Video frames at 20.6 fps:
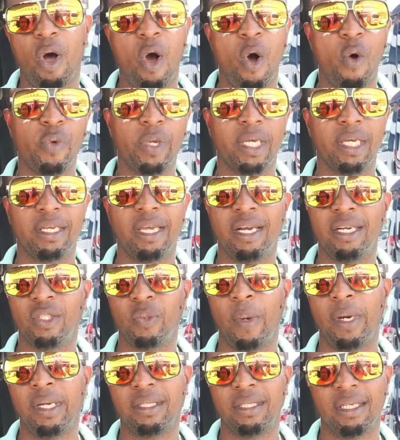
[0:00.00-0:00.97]
How we could get a
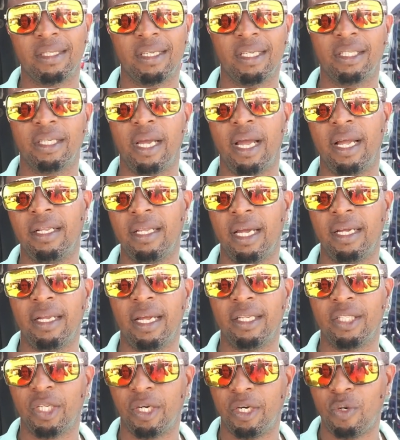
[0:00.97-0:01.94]
26 and, and,
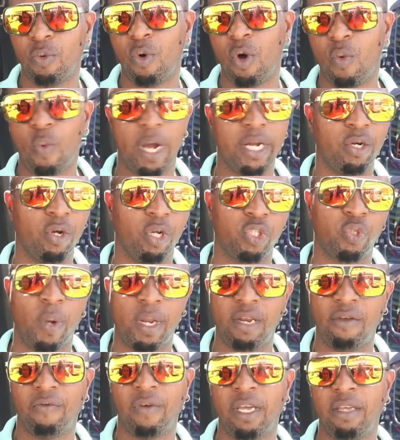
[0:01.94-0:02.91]
and 31. Why not
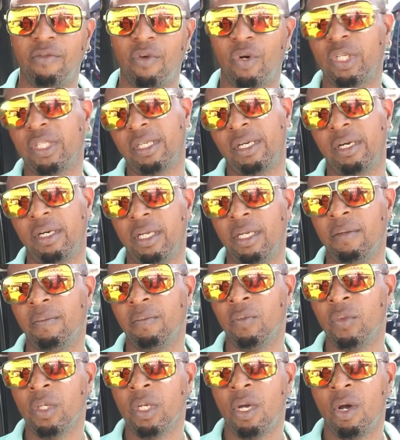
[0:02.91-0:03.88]
25 or 30
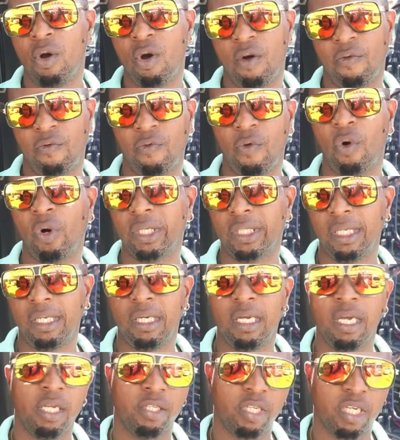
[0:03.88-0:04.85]
or
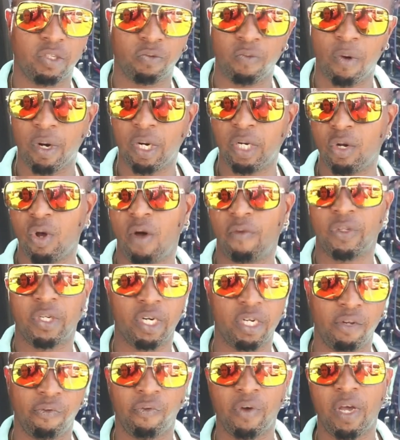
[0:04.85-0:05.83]
40? Just round it off
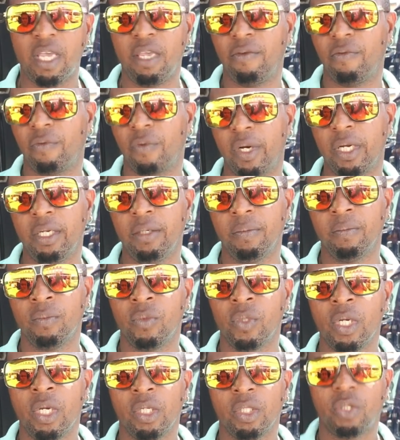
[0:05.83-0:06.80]
35, right?
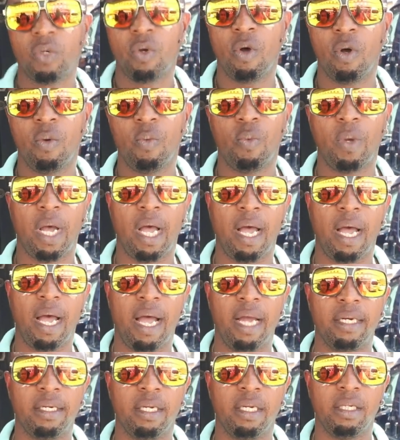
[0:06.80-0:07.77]
So,
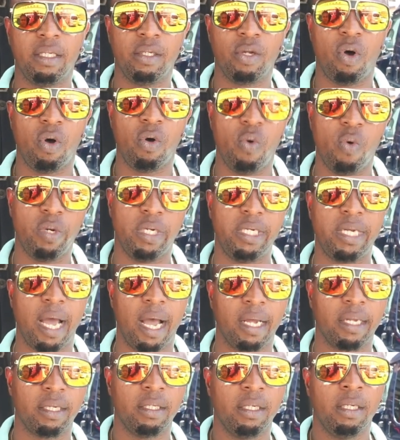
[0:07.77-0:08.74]
and not only
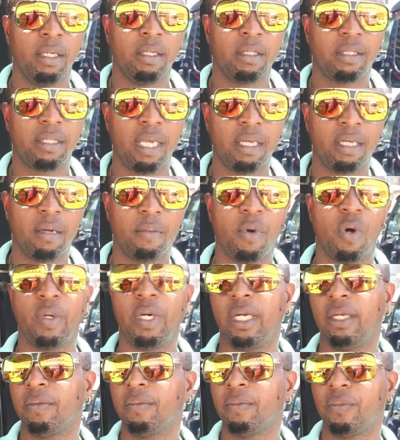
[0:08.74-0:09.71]
that, think
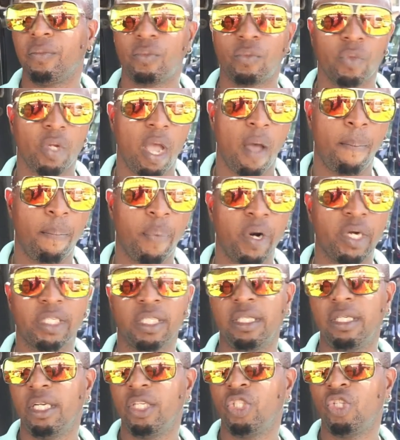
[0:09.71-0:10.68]
about it. A
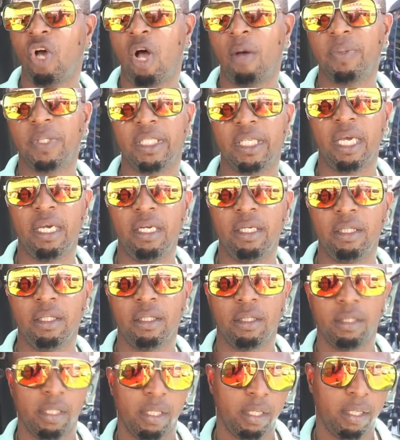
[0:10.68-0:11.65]
person at a job site,
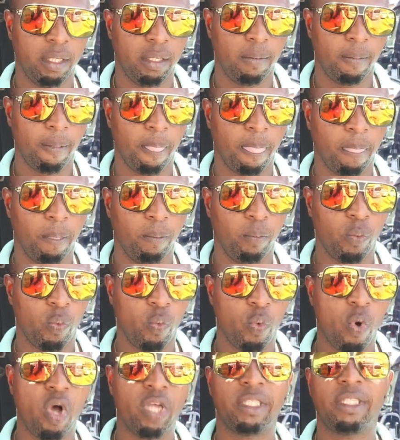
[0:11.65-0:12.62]

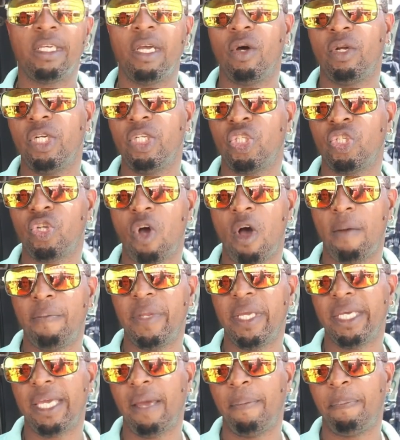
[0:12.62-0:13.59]
once they're on the
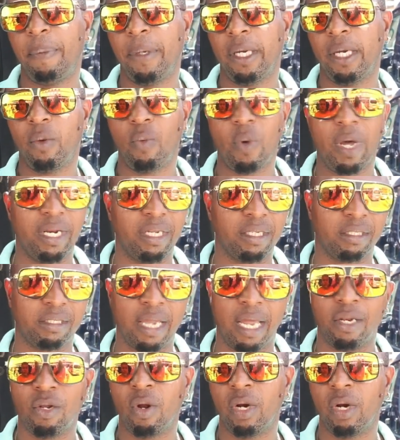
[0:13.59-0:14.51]
job, they get paid, whether it's $10 an